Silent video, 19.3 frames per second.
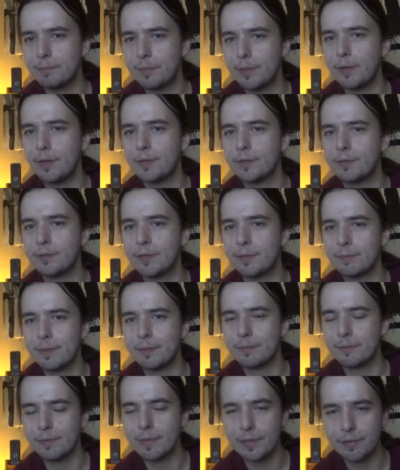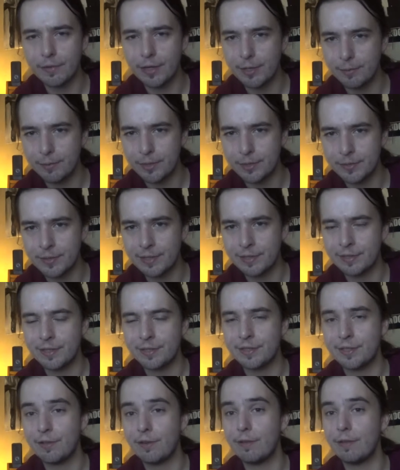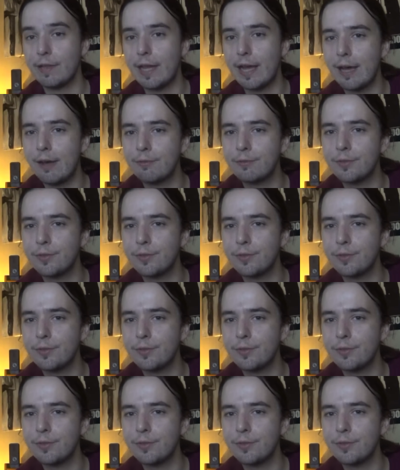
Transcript: but also sometimes really great ones, is because they're allowed